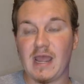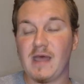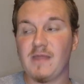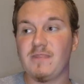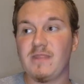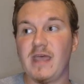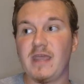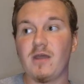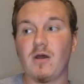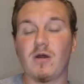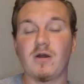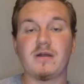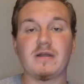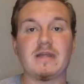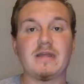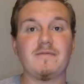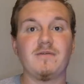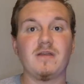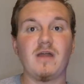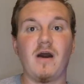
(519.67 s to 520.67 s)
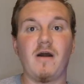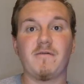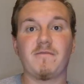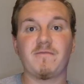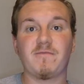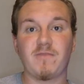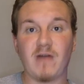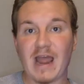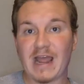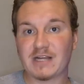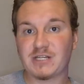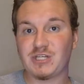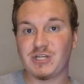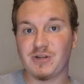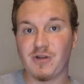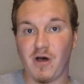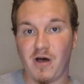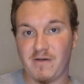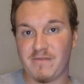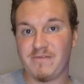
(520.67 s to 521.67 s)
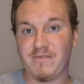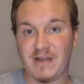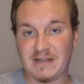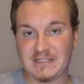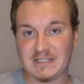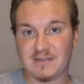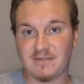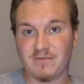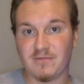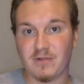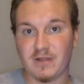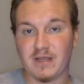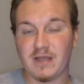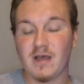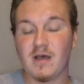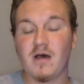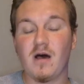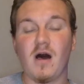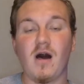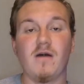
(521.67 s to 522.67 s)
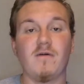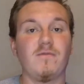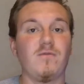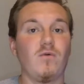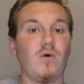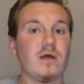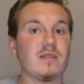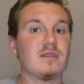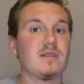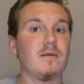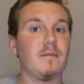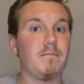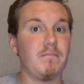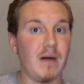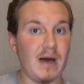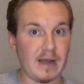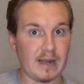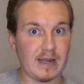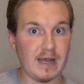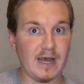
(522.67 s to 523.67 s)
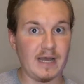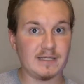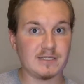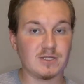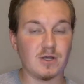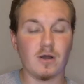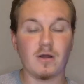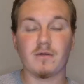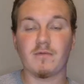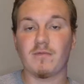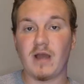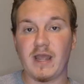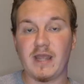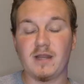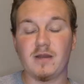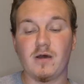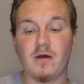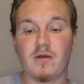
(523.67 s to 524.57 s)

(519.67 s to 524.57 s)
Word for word: and they aren't even a fraction offensively of what the Buckeyes are, right?